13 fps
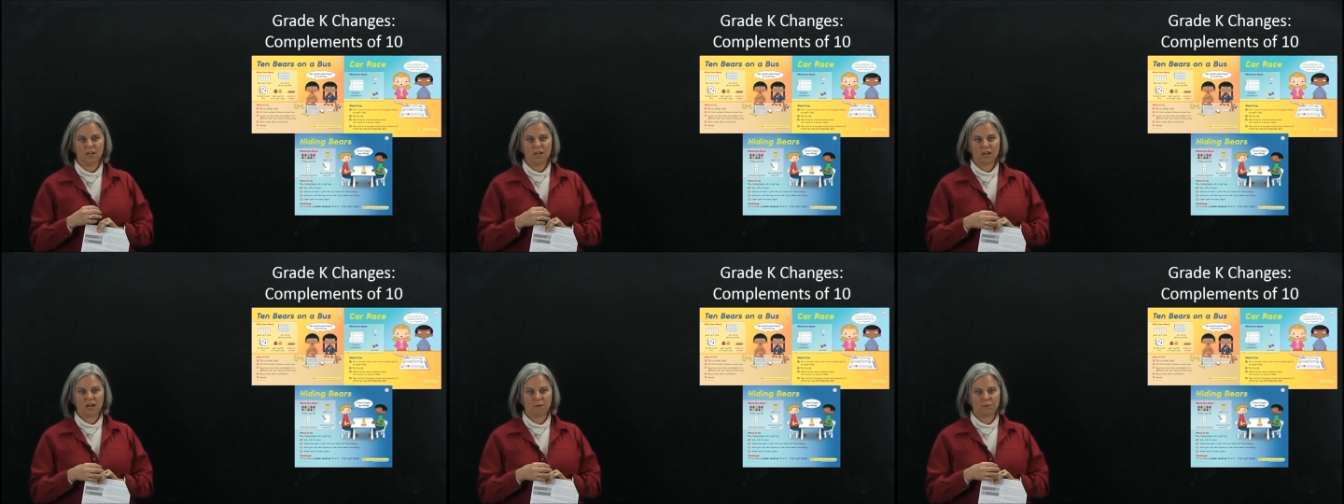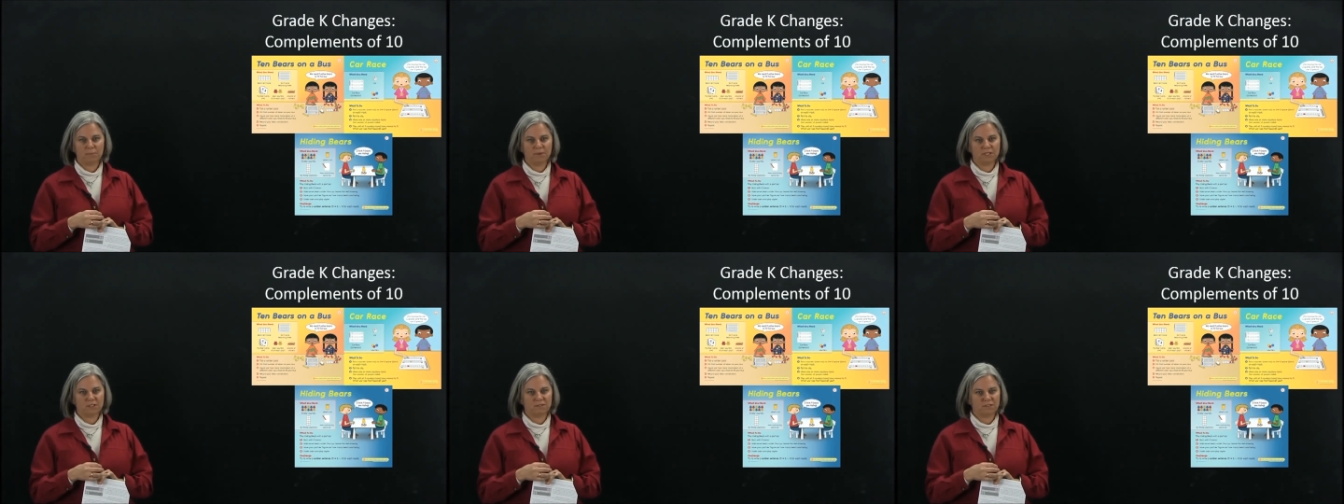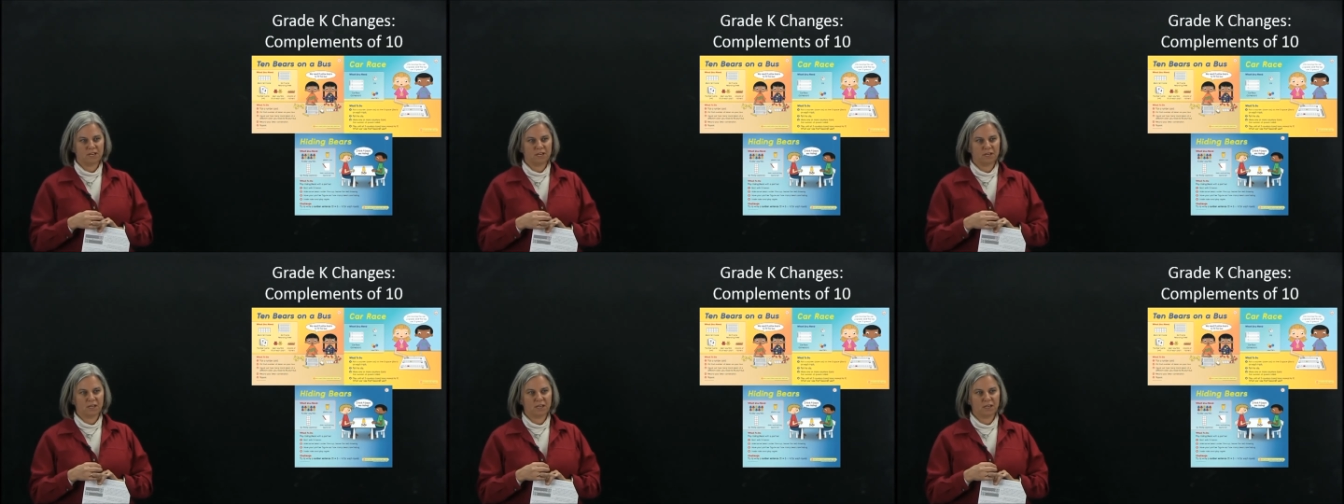complements of
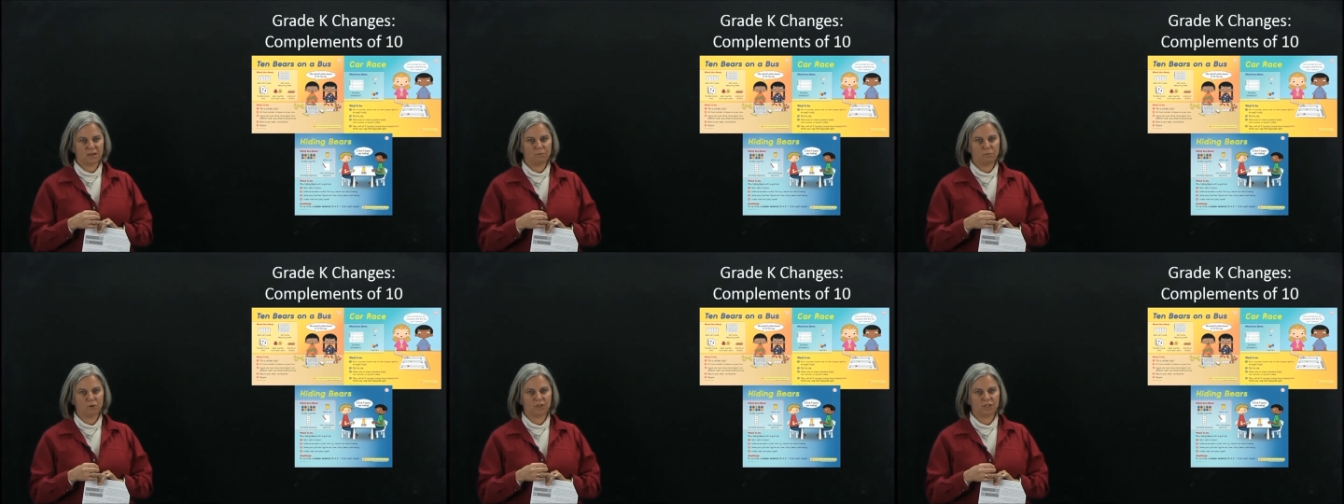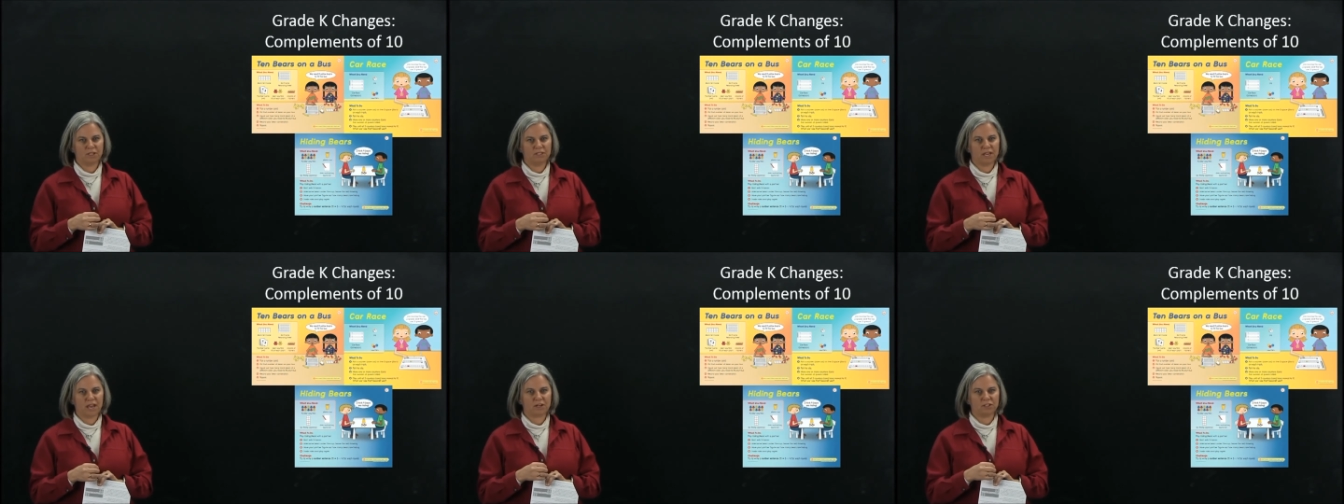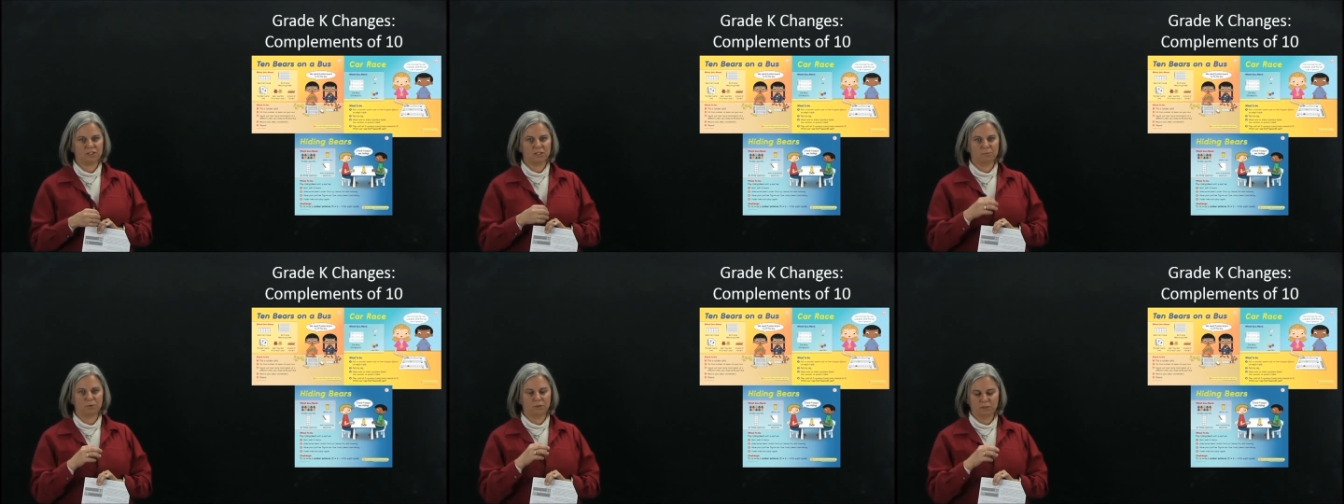10 game where kids actually
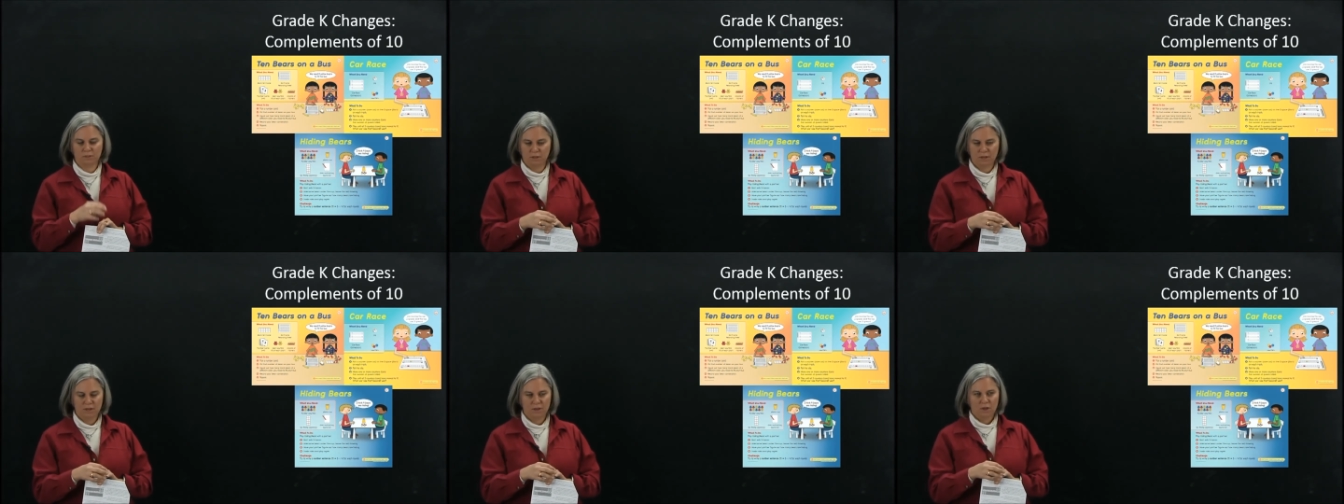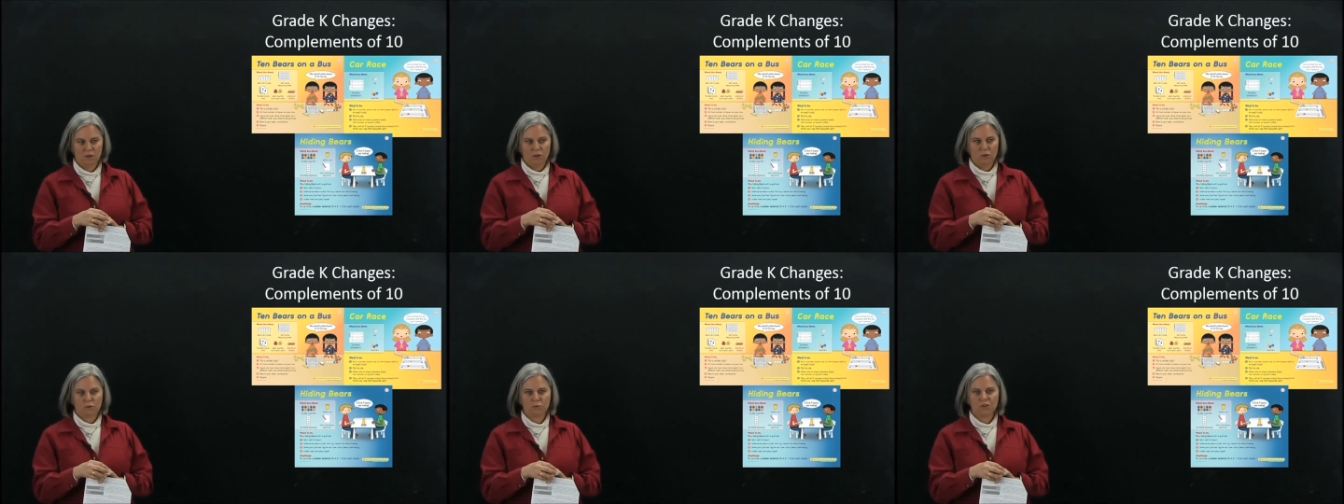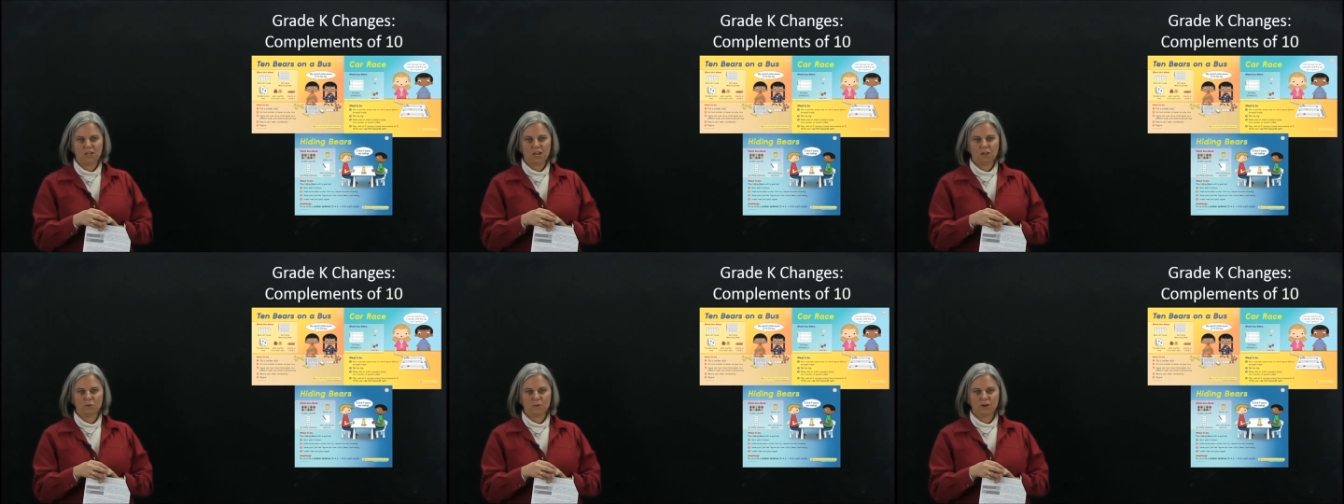put three
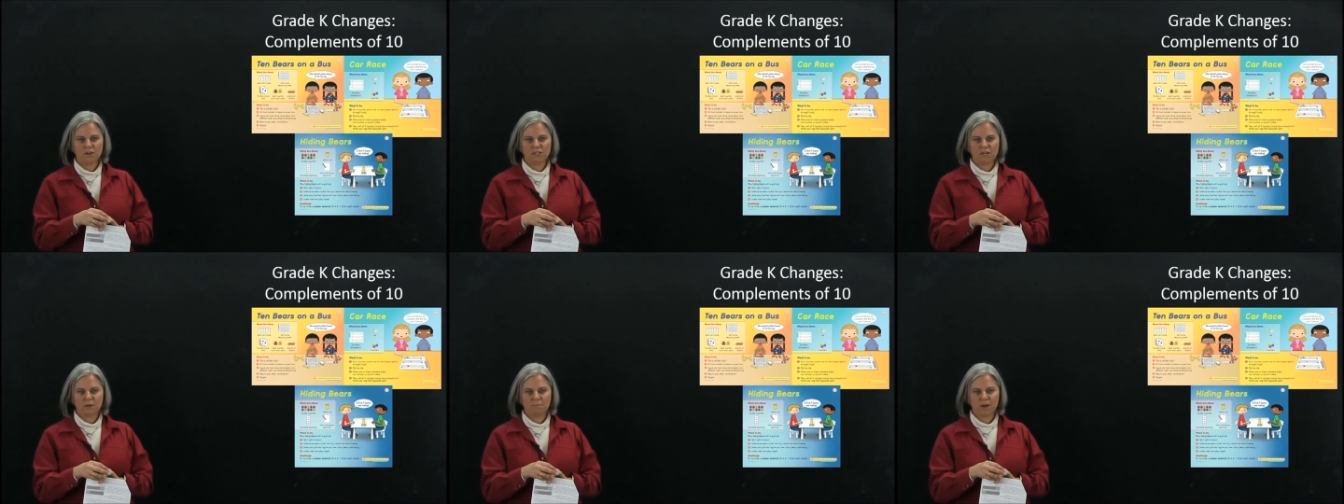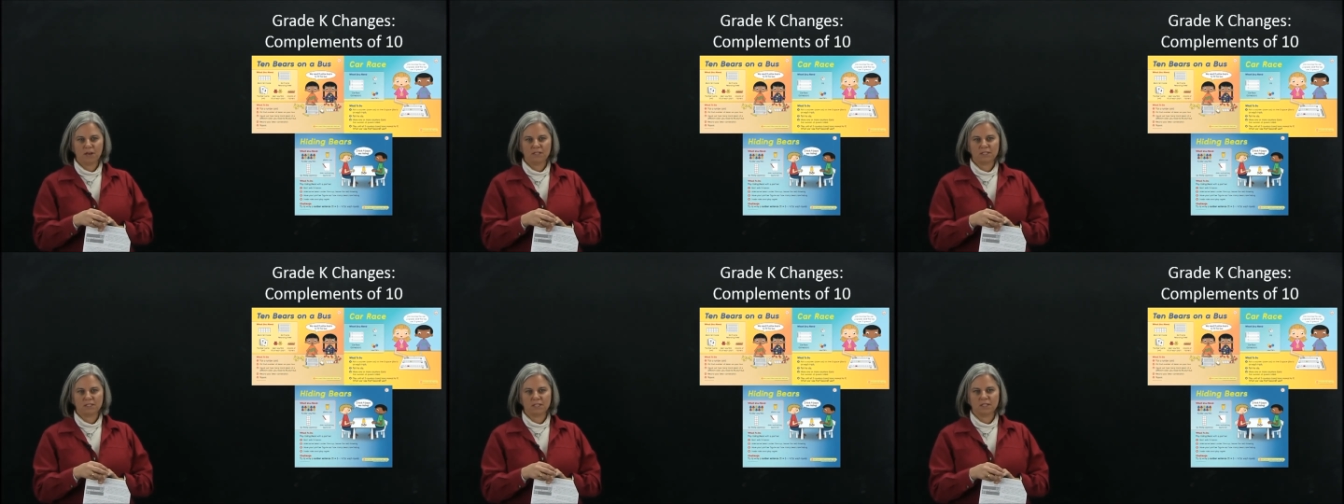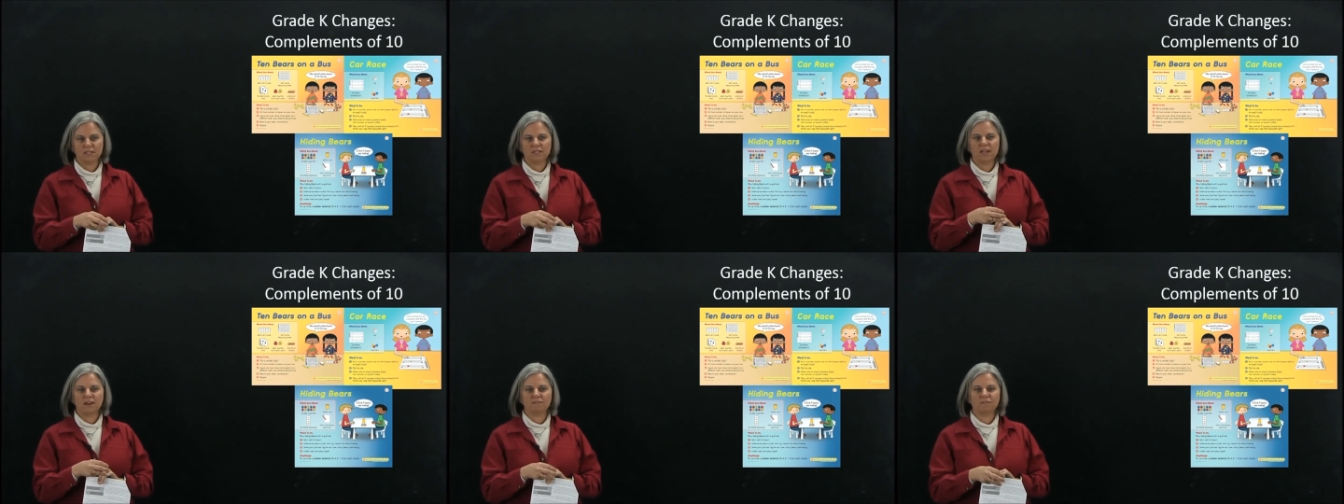yellow bears on a bus and then
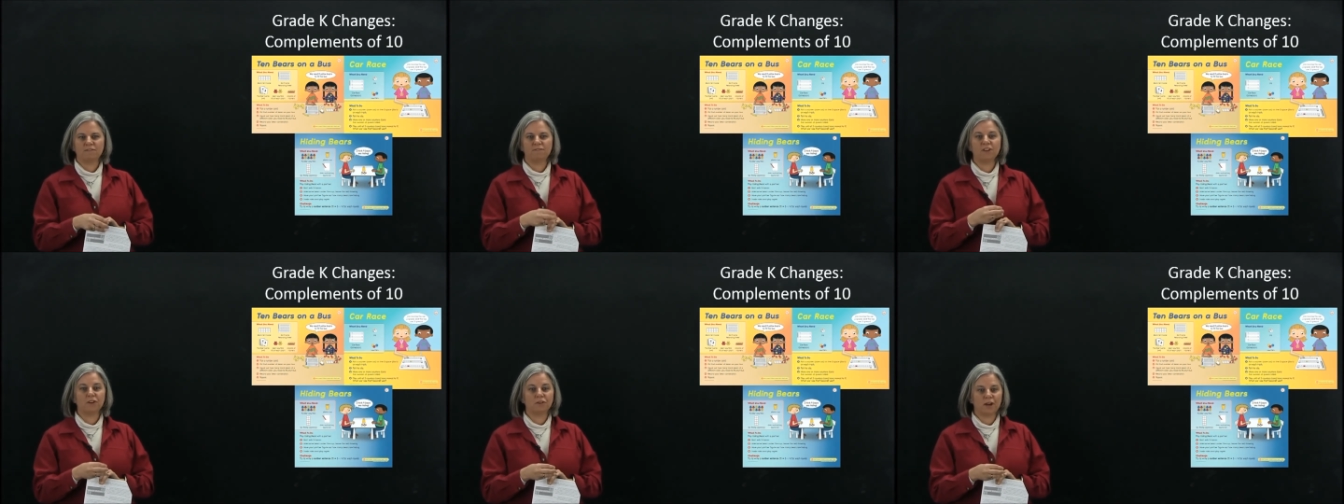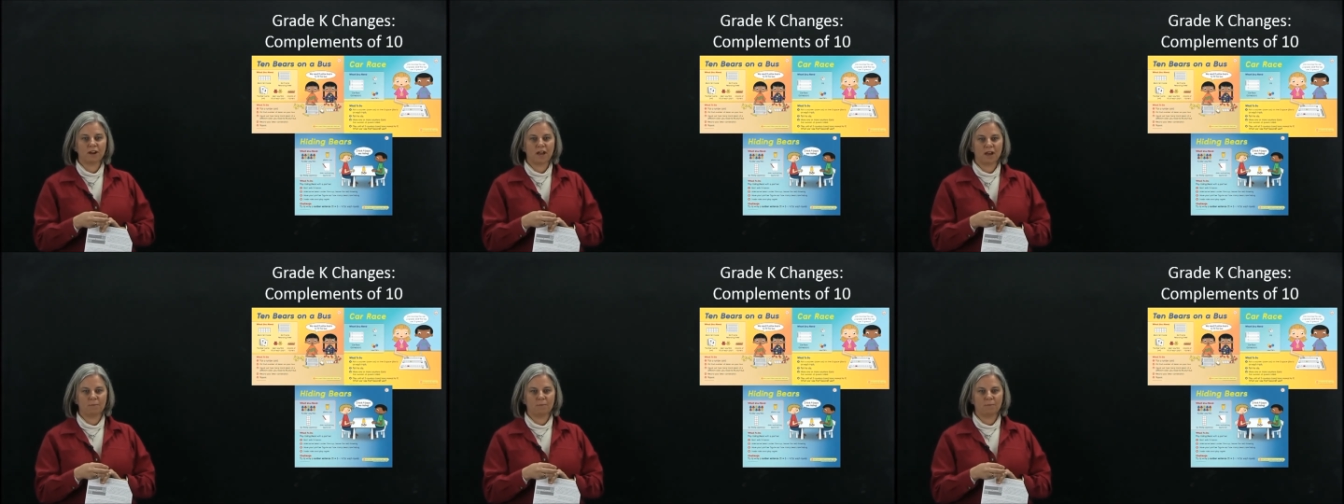they have to figure out how